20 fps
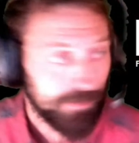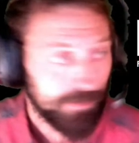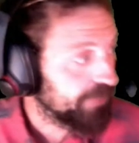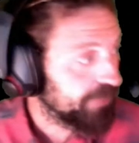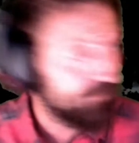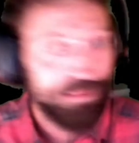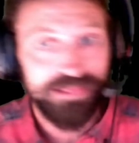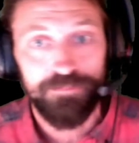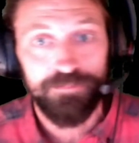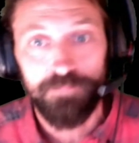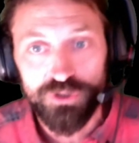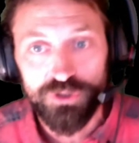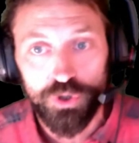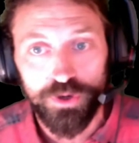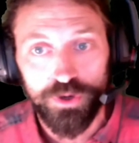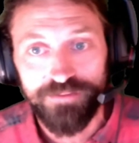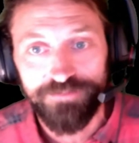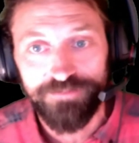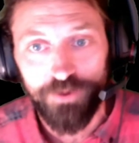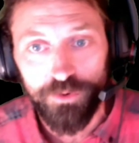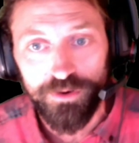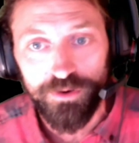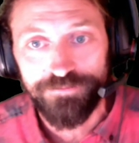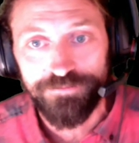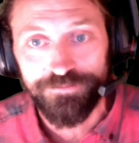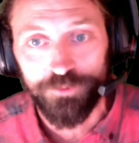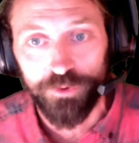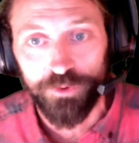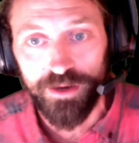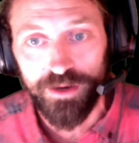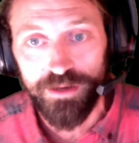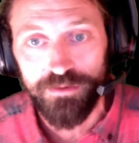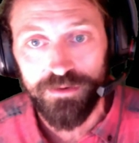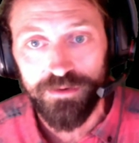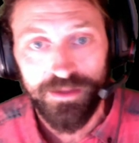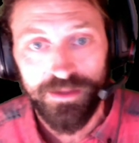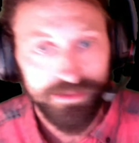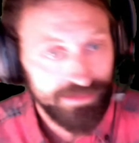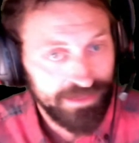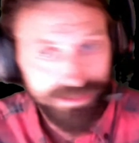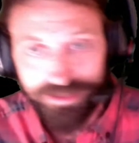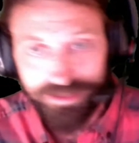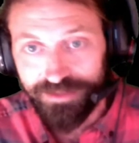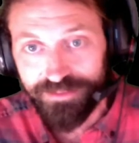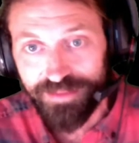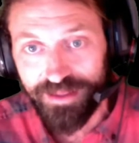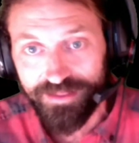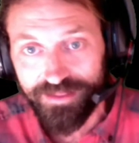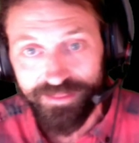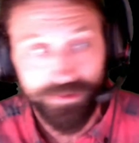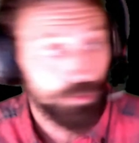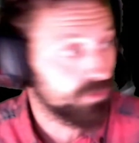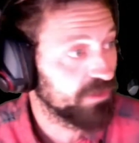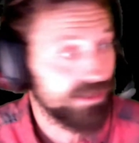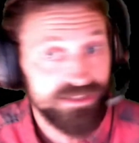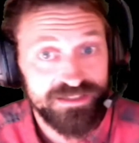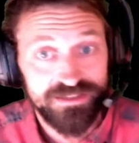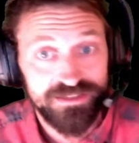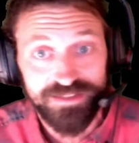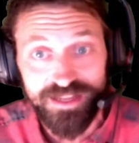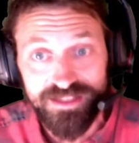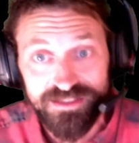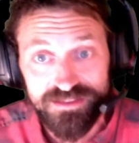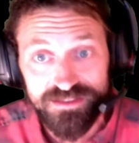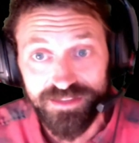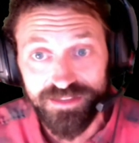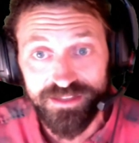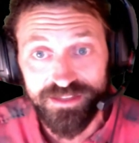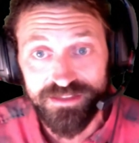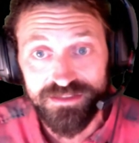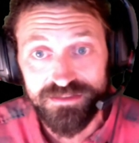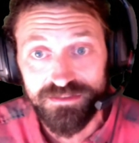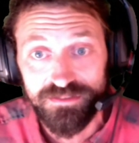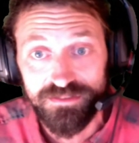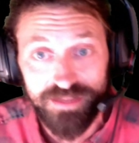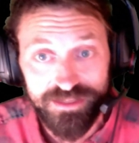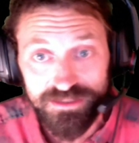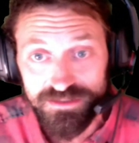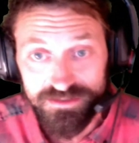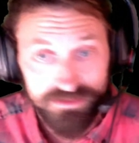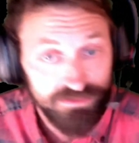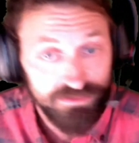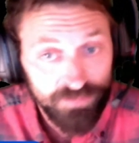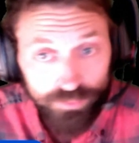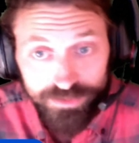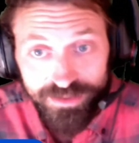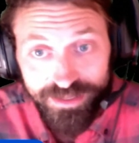But I mean, the majority voted for it, like in that thing, or let's, let's, let's, let's,